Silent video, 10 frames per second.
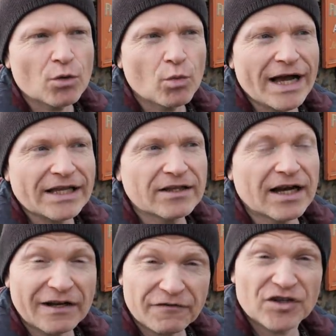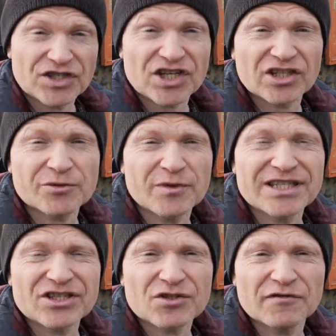When I first started with
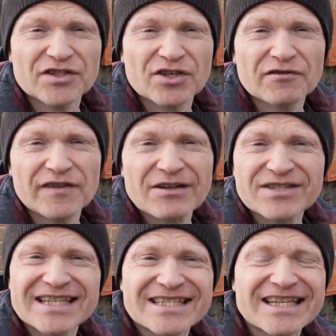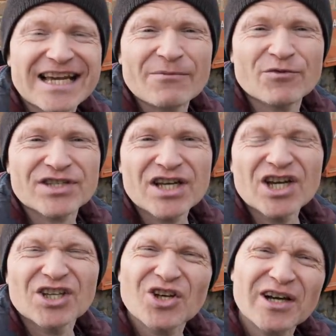digital photography, I was testing cameras
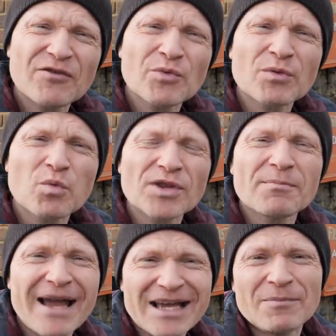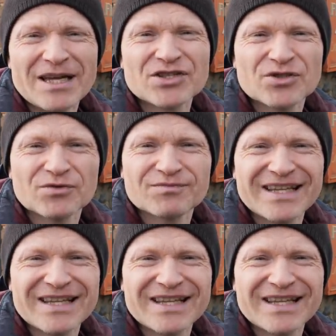not even with one megapixel.